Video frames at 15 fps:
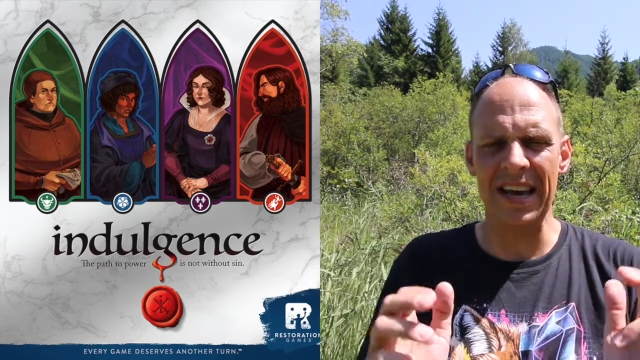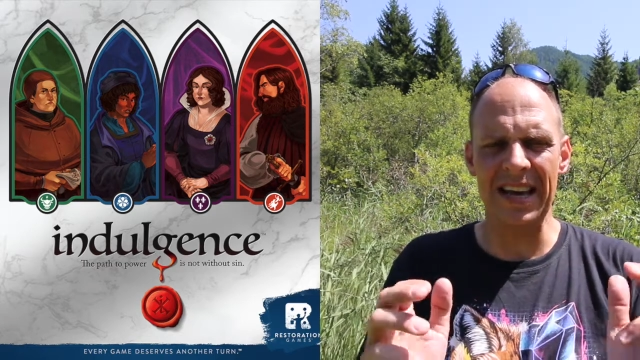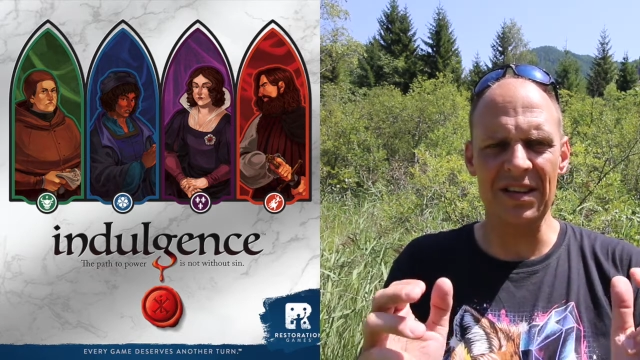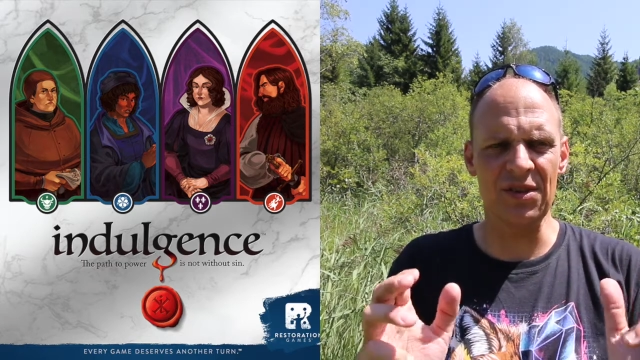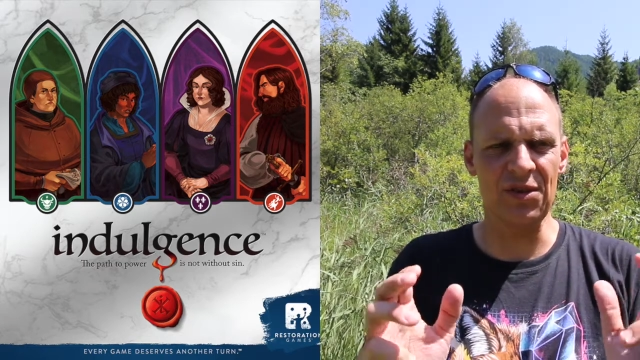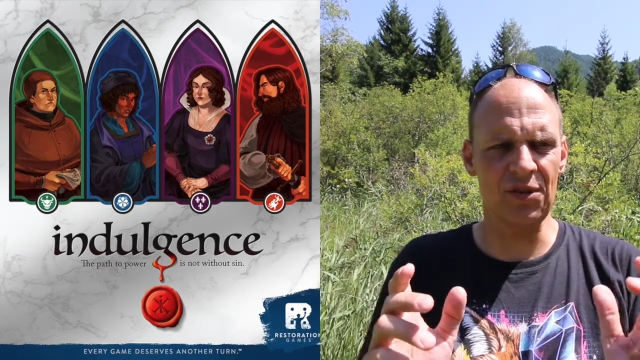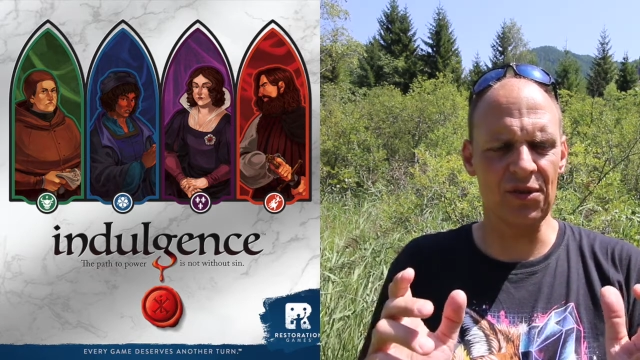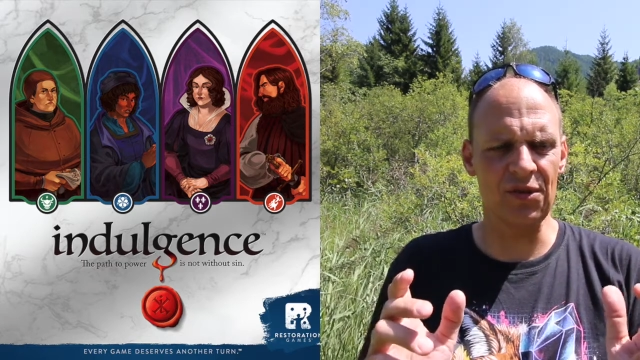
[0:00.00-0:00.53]
a
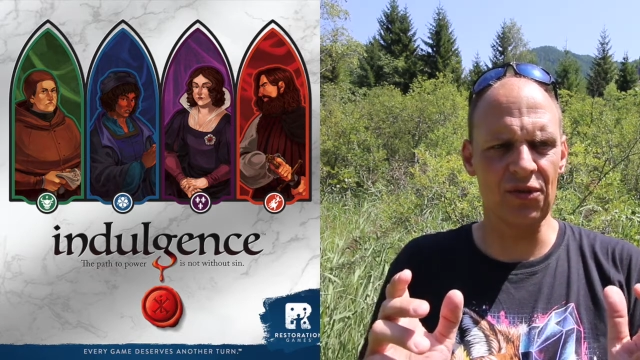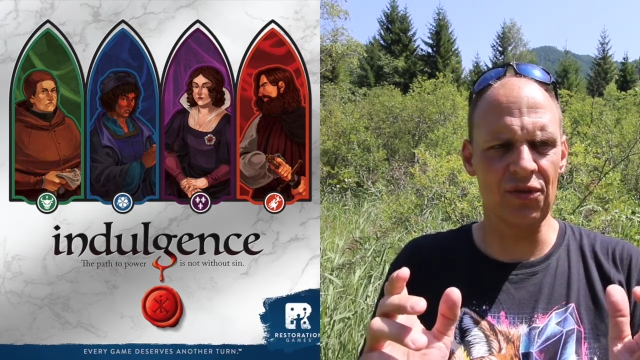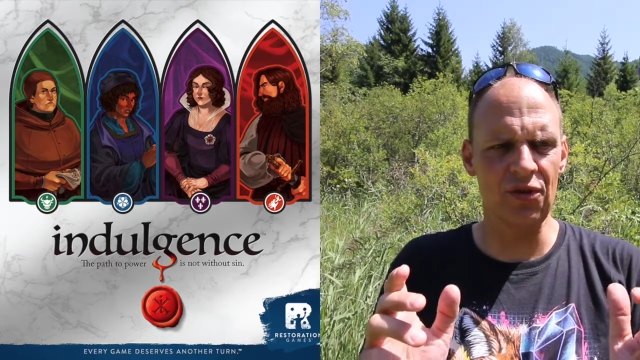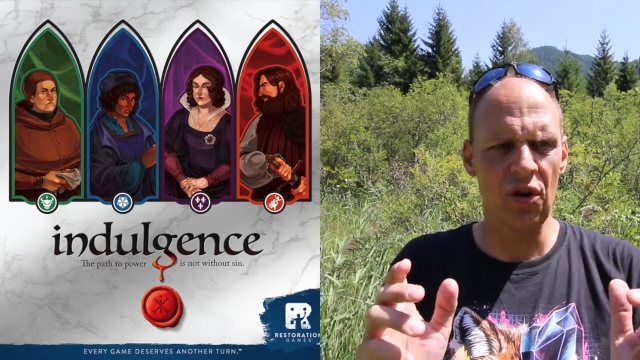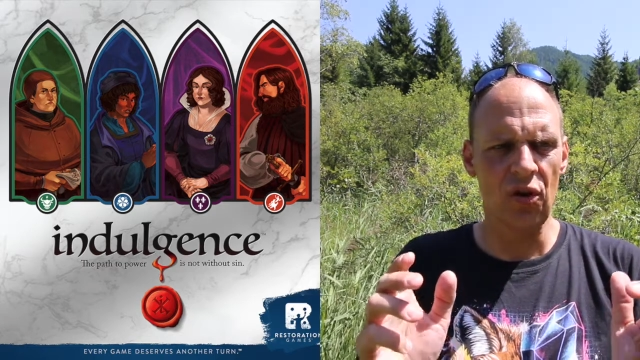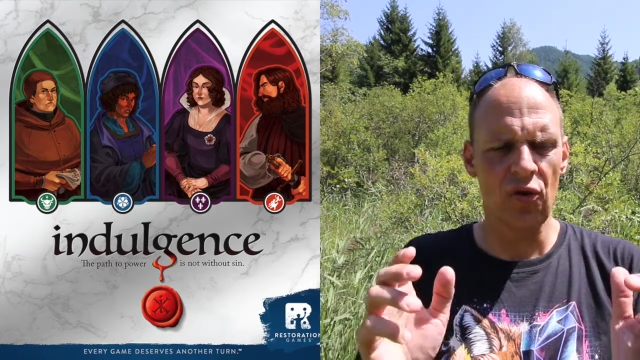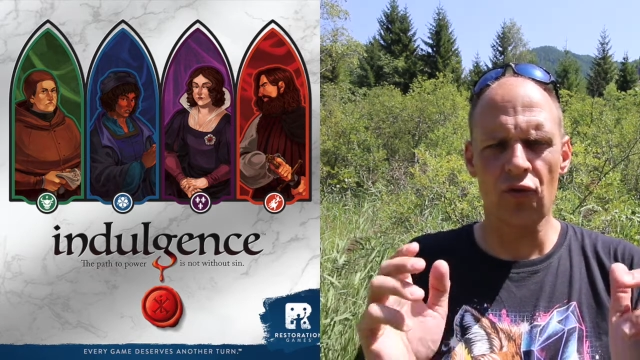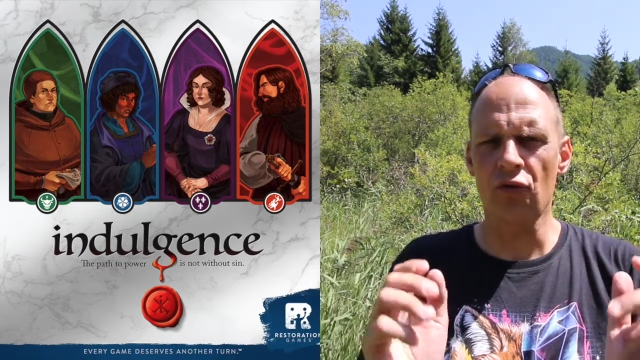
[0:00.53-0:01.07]
certain
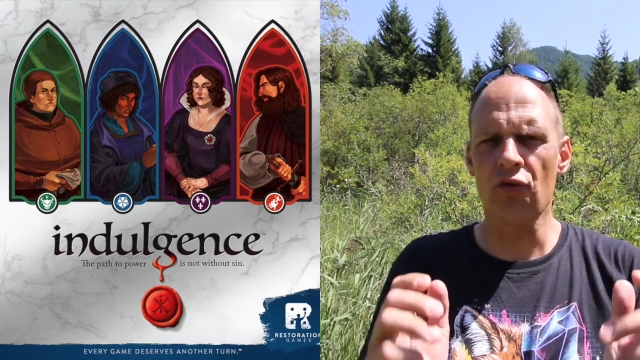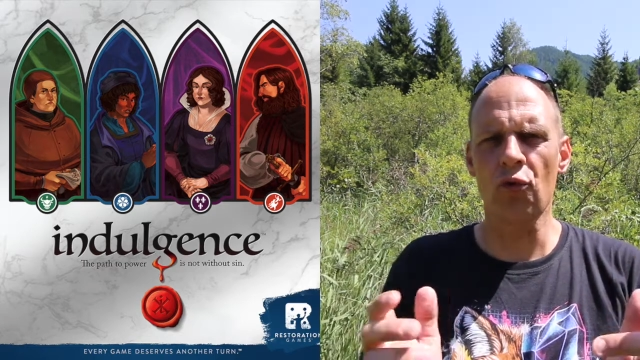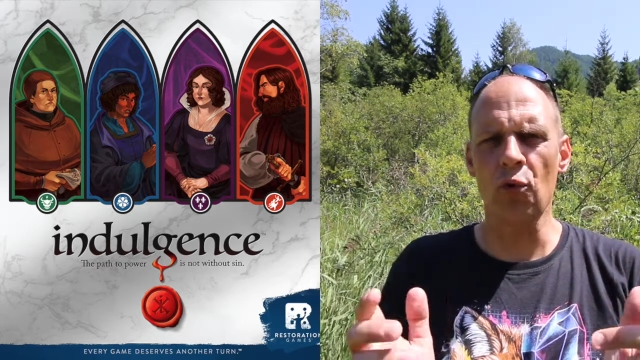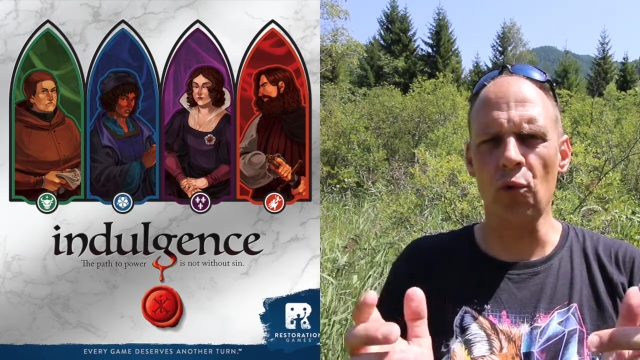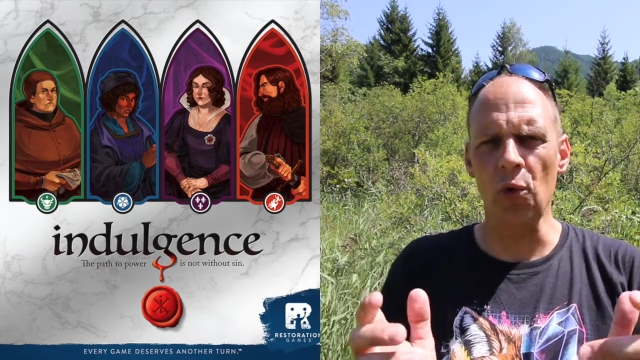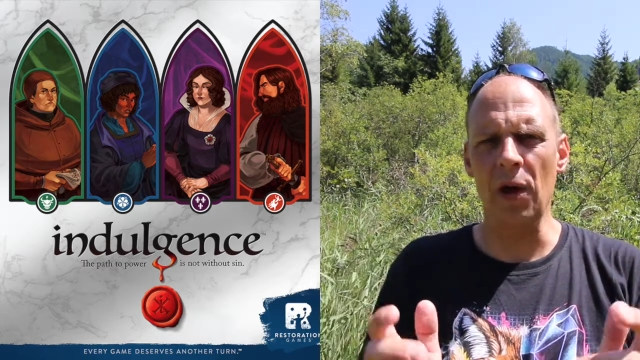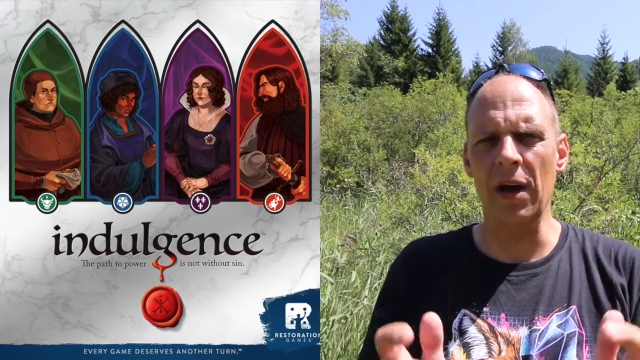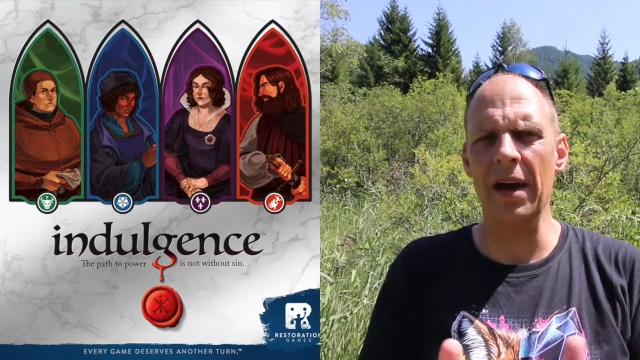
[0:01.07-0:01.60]

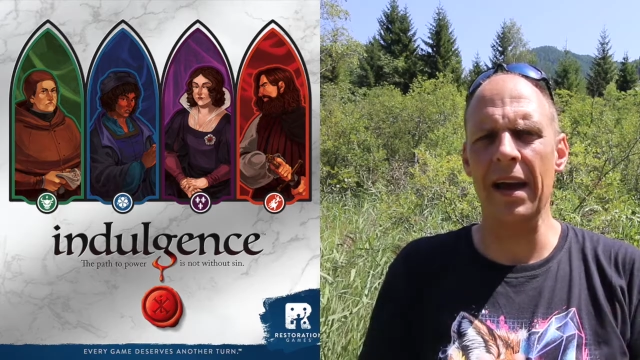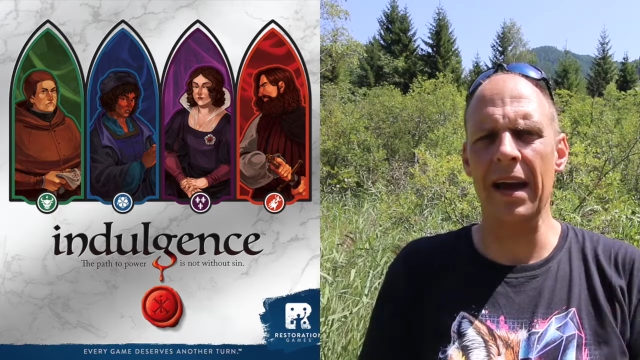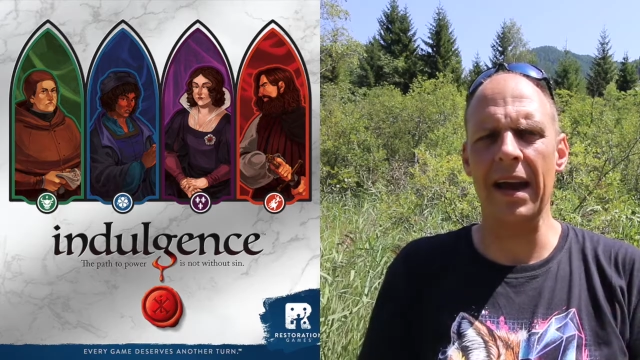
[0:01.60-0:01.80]
rule,